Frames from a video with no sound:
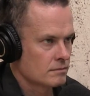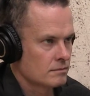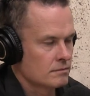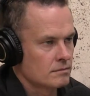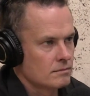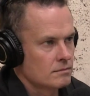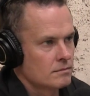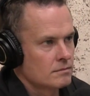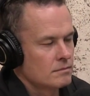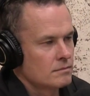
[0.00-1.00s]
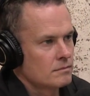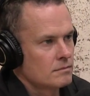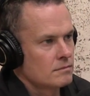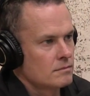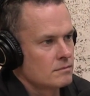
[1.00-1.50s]

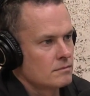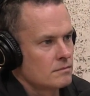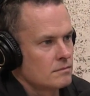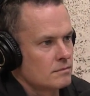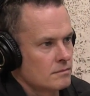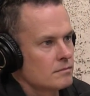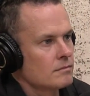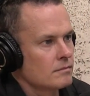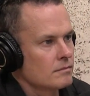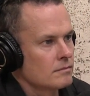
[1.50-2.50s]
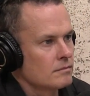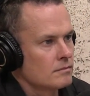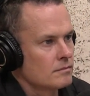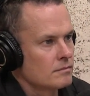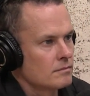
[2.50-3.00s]

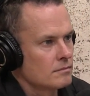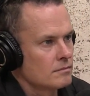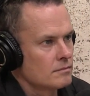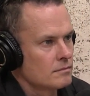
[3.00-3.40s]
(not speaking)